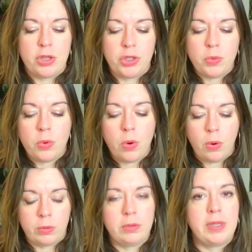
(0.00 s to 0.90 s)
You will
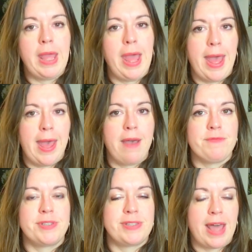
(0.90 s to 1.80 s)
only
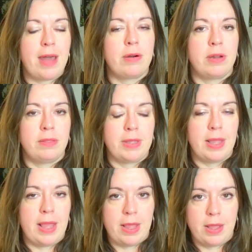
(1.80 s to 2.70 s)
have Saturn in
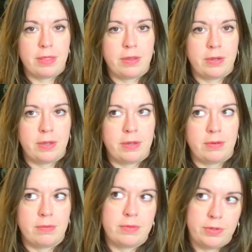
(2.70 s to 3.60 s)
the eighth,
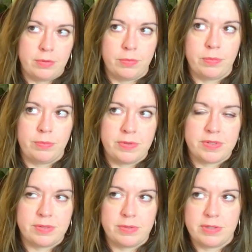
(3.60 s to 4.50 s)
and you know
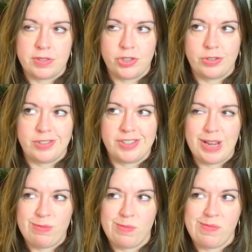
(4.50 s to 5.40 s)
this
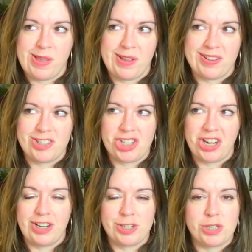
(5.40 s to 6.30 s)
statement may
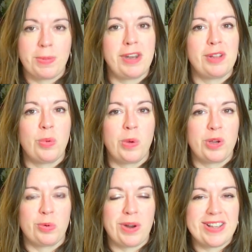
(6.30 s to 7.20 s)
change depending on
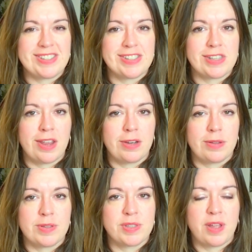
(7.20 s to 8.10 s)
what your rising sign
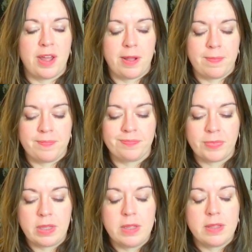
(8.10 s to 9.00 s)
is.
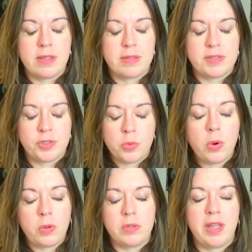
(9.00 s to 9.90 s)
So you
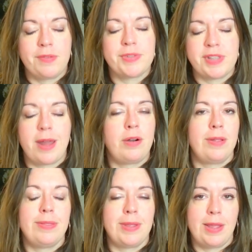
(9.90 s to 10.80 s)
will only have
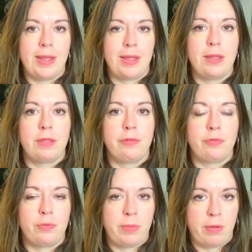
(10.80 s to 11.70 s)
Saturn in the eighth
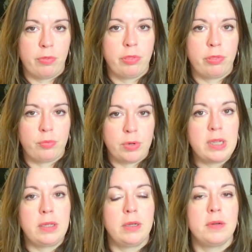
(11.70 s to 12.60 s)
for about
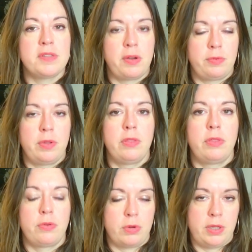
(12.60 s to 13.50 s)
3 years every
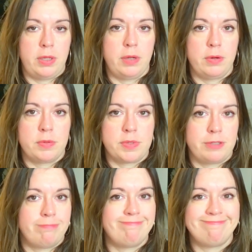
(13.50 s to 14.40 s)
30 years.